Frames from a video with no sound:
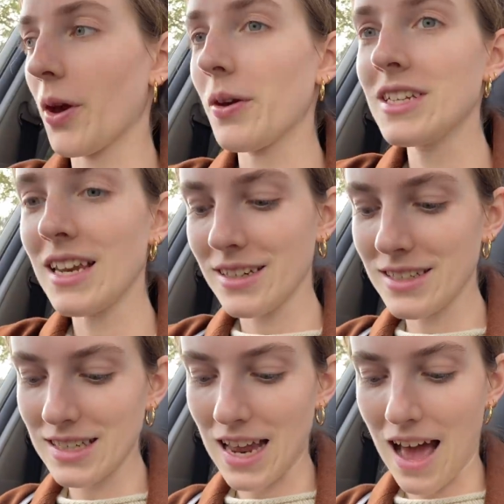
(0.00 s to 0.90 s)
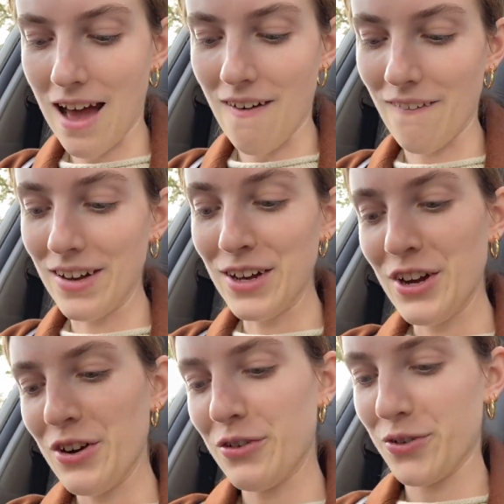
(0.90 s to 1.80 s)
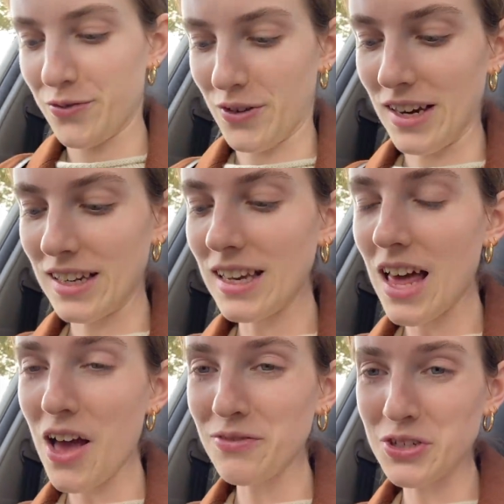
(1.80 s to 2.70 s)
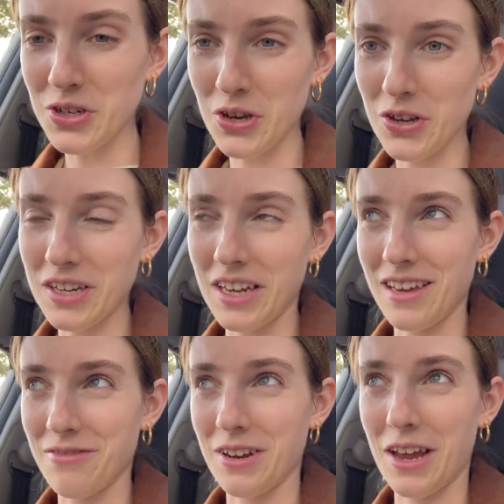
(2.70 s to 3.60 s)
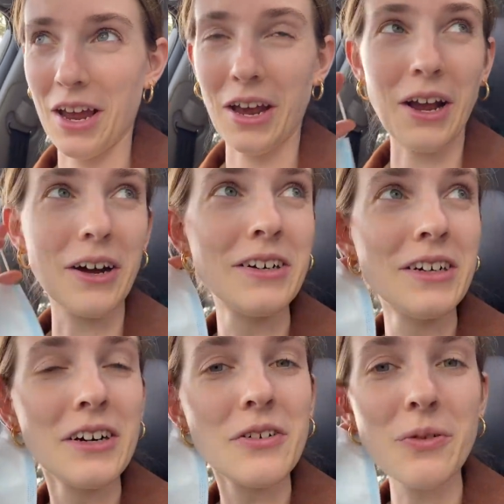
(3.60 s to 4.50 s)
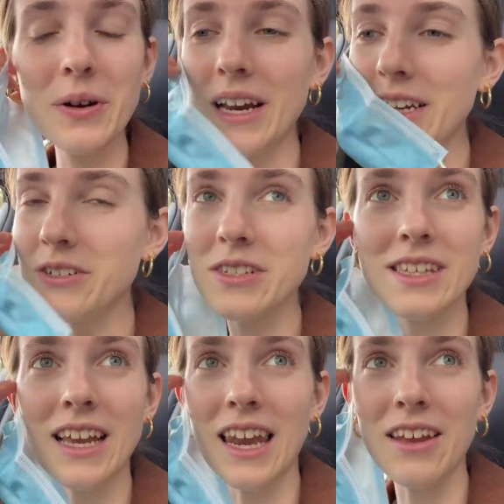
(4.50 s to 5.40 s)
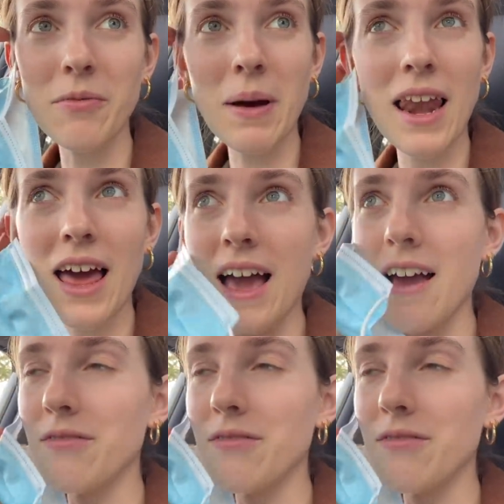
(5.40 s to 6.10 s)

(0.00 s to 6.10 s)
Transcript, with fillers: Going to London now for a fun little afternoon and evening. Really just living my life.